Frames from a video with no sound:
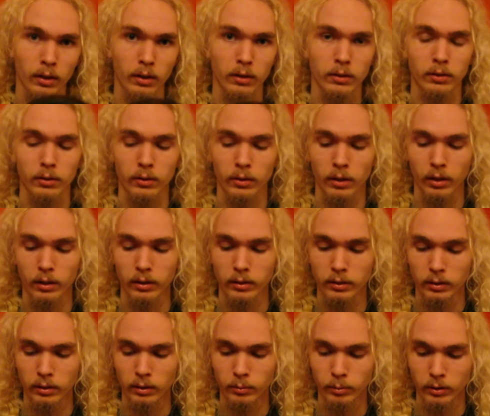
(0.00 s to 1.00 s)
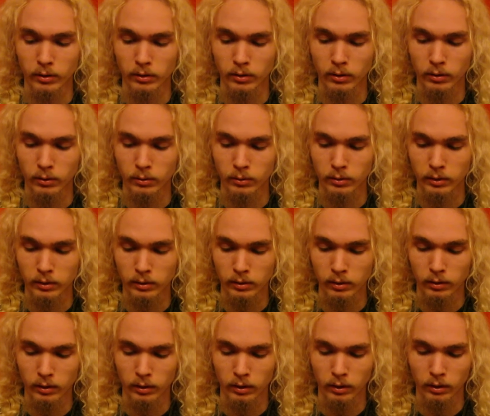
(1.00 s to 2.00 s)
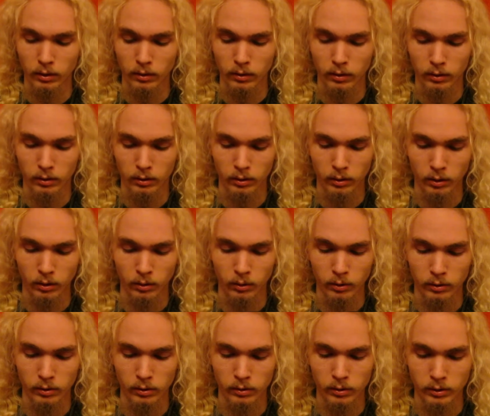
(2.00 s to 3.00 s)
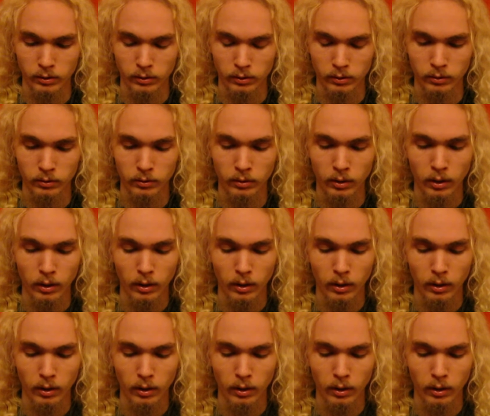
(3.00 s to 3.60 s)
so analytical, because those easily get annoying to listen to.